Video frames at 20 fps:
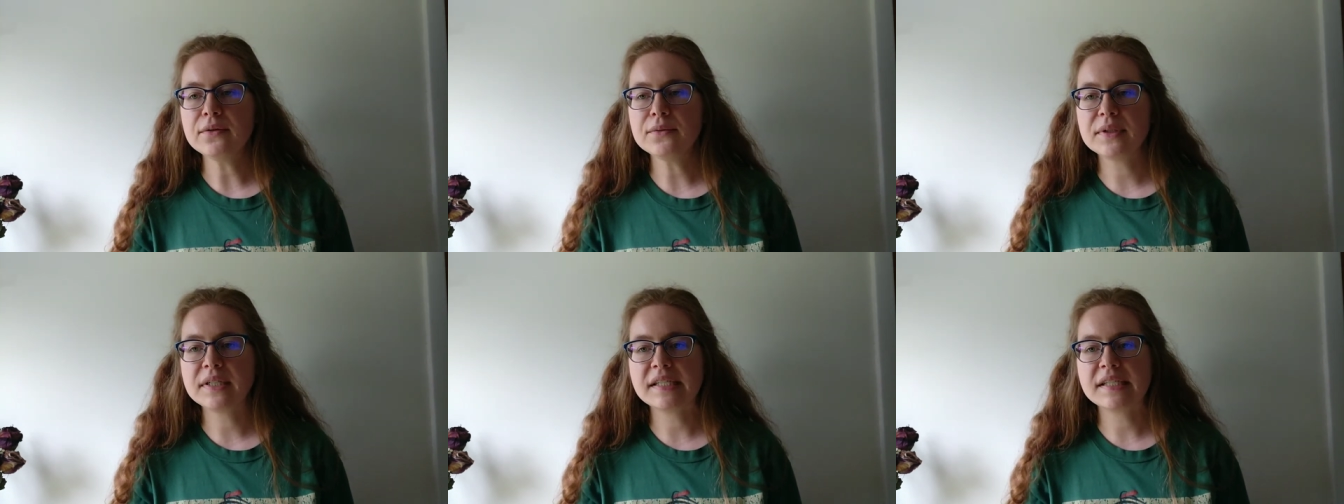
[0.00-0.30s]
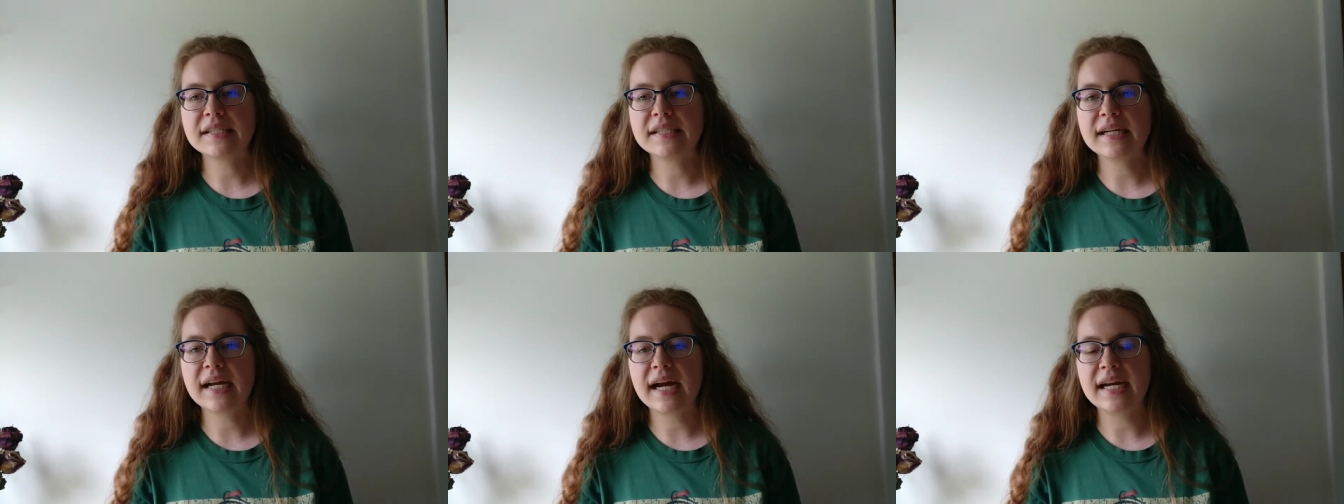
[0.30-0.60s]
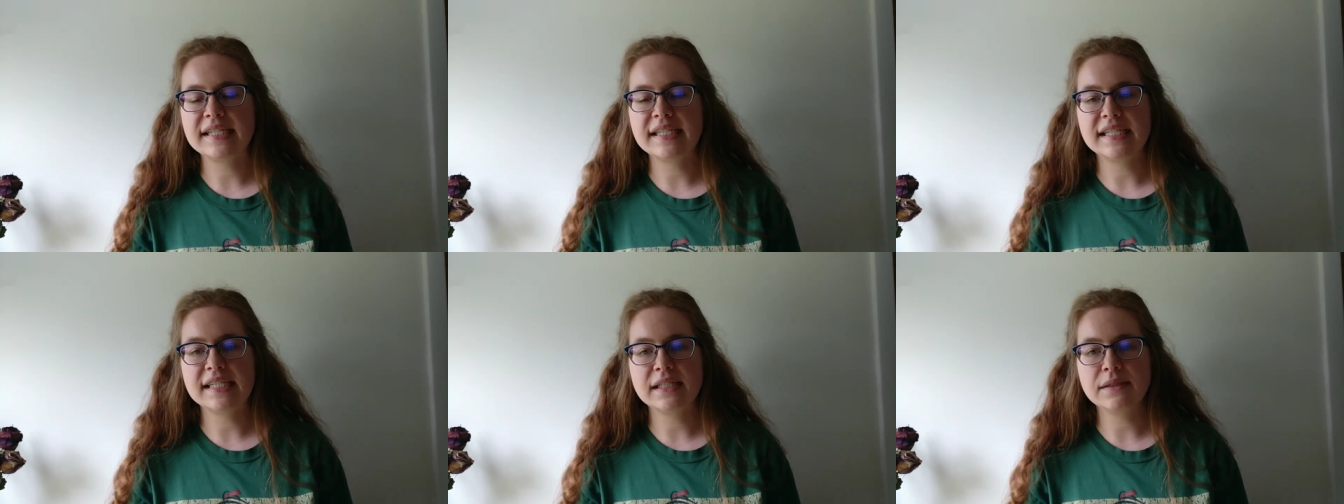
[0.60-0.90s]
reason
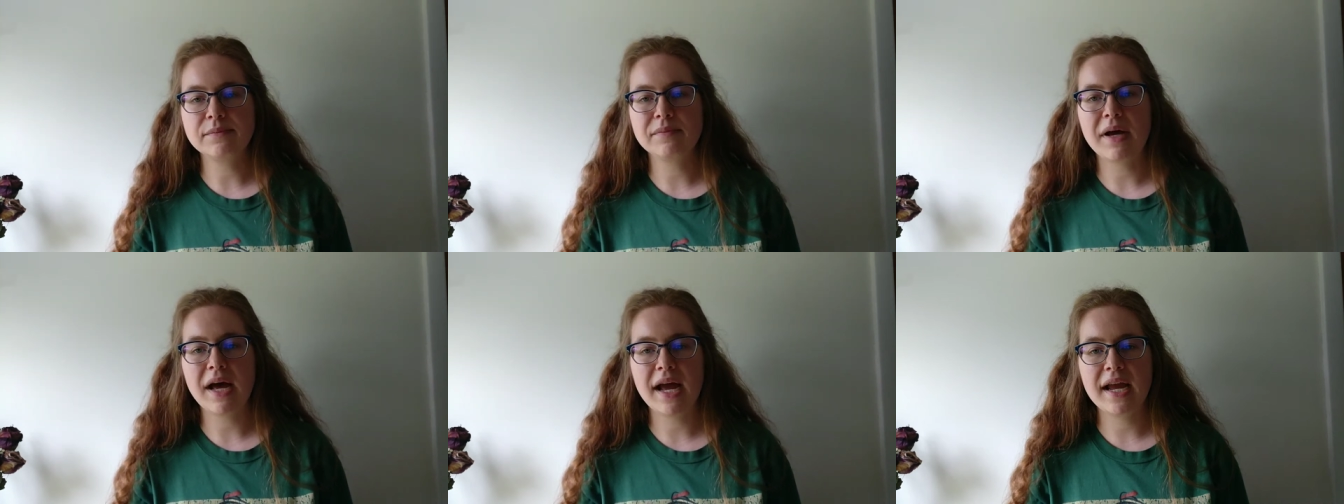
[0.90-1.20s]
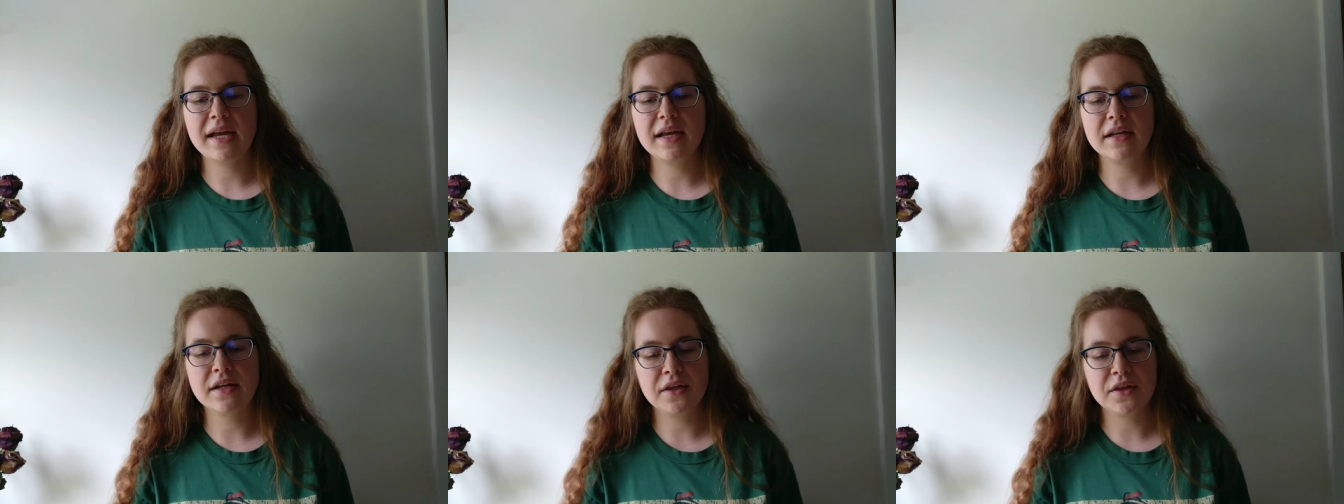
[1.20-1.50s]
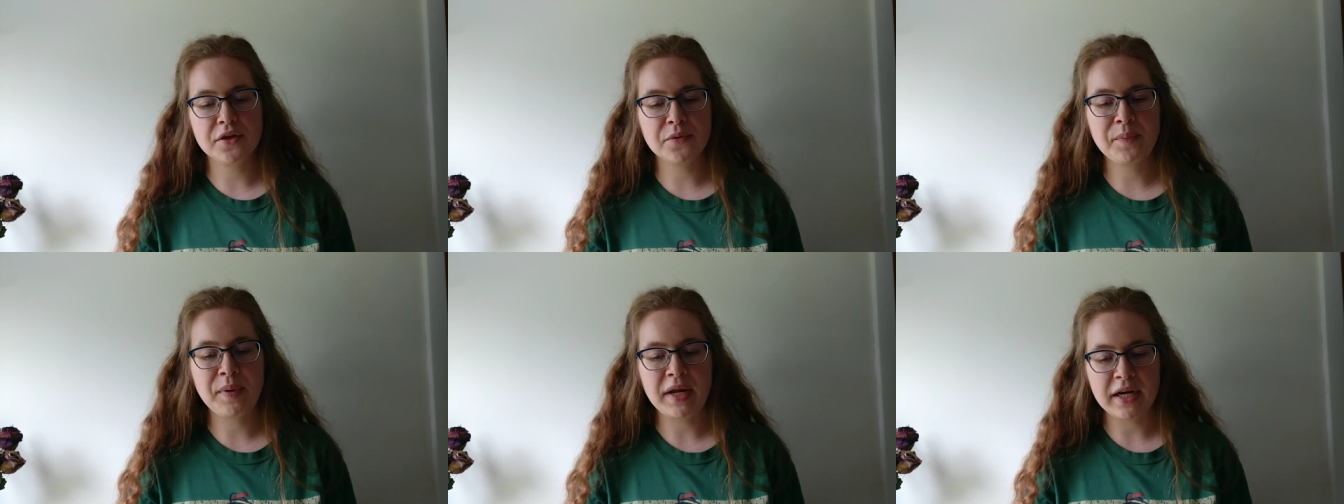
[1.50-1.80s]
I didn't buy
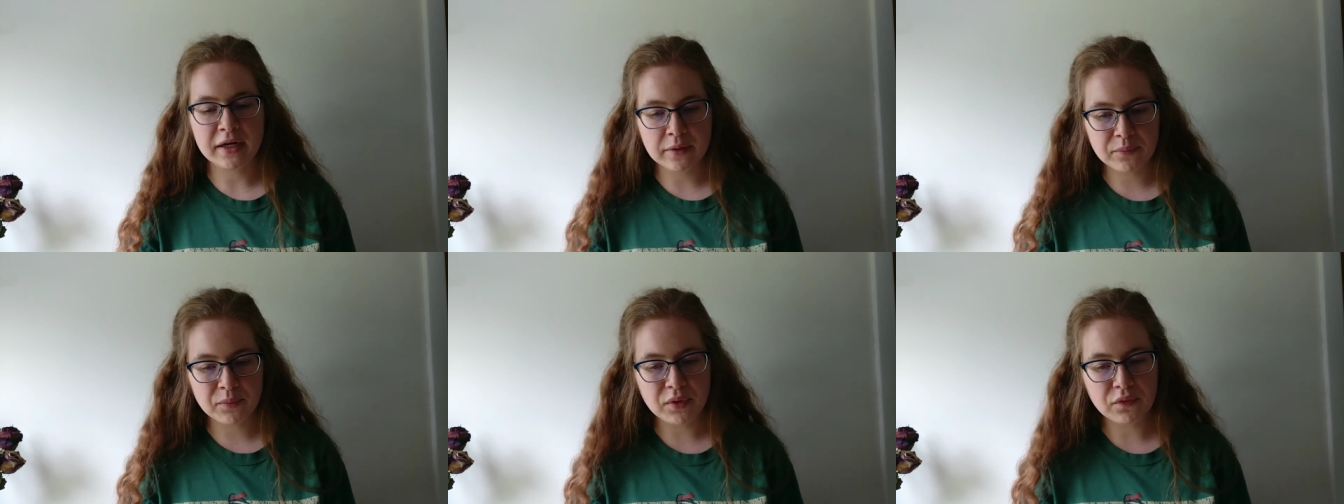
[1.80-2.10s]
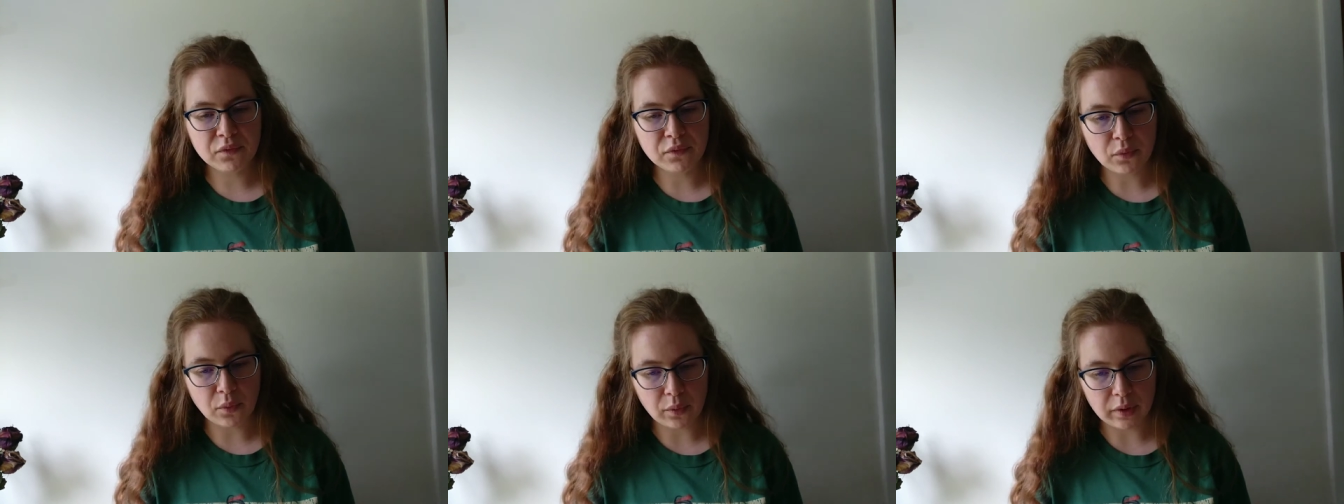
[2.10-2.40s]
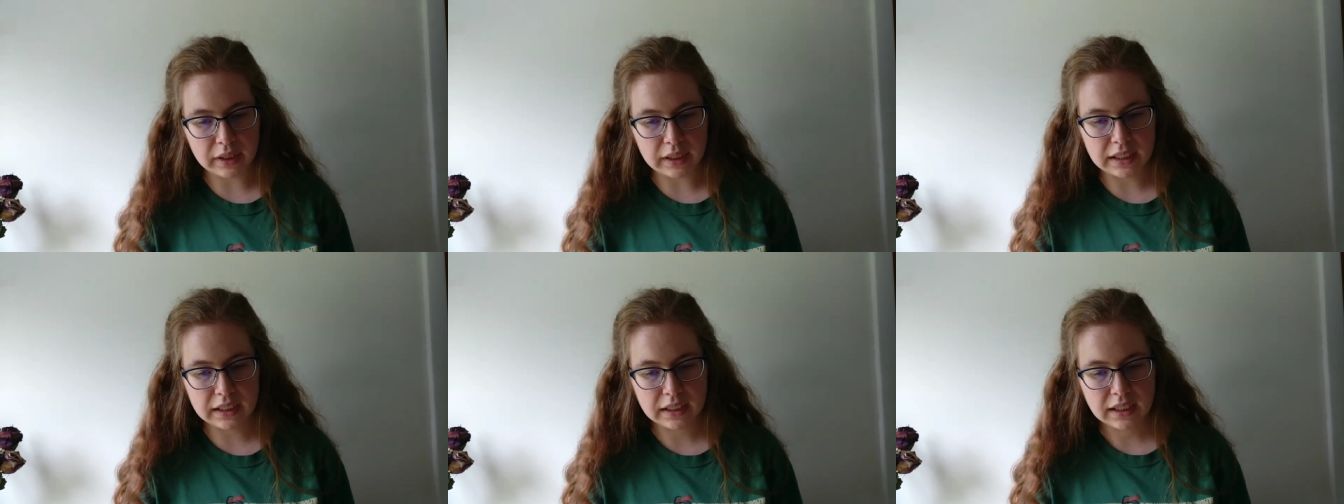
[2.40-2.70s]
another pair
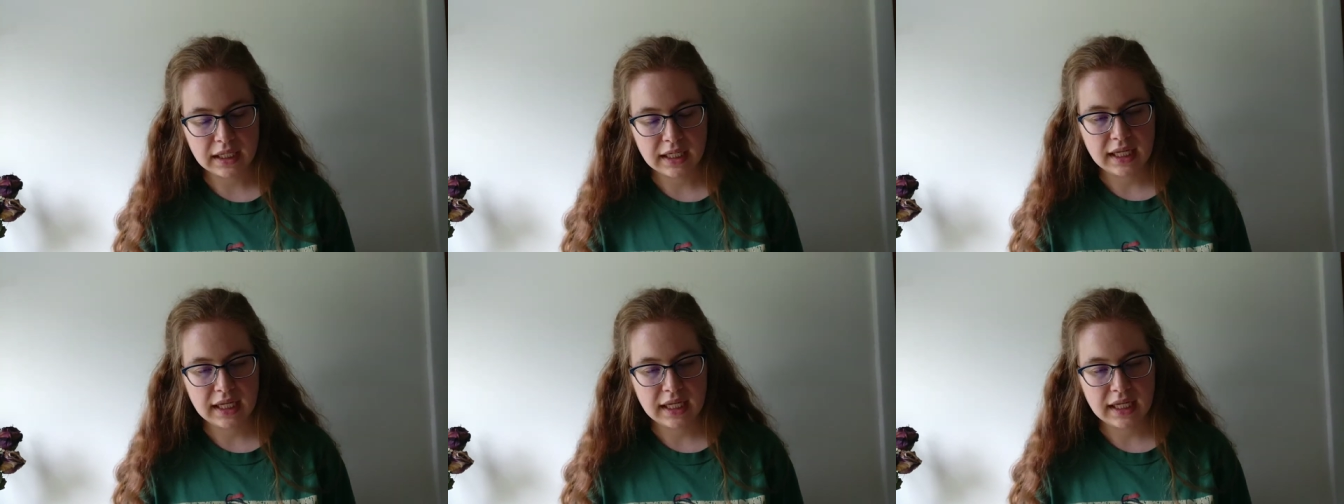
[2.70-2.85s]
before